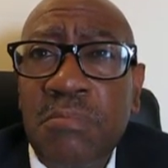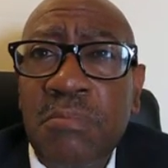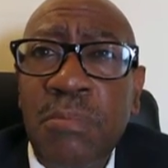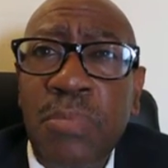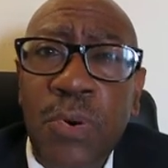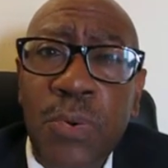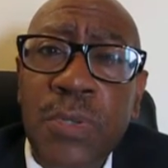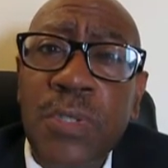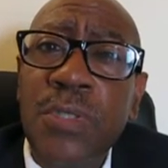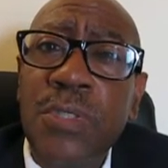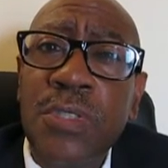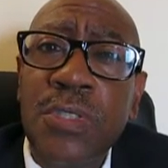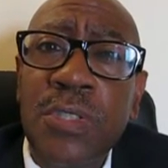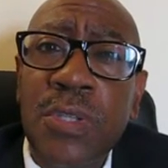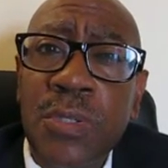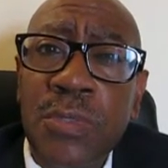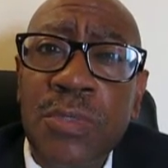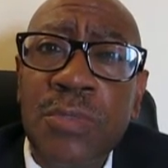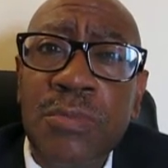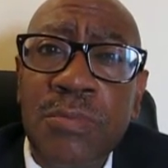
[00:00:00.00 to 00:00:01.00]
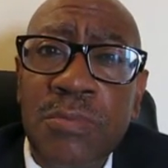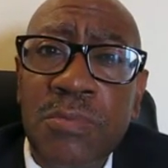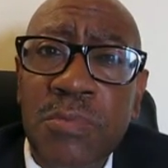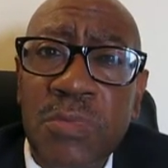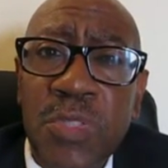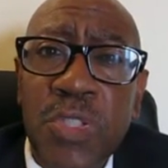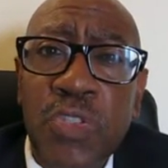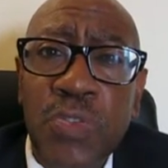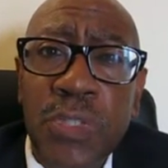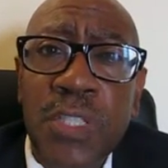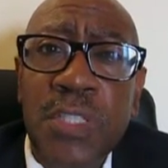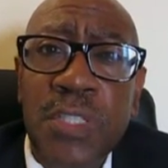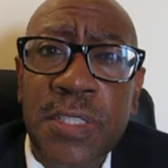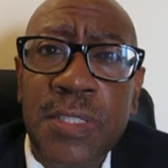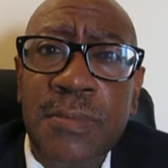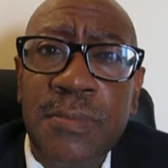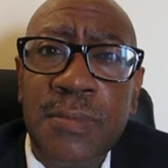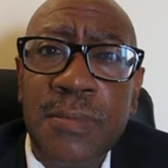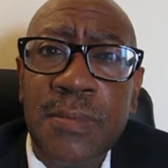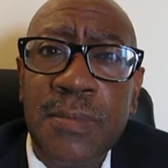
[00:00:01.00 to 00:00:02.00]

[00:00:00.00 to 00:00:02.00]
borders on treason,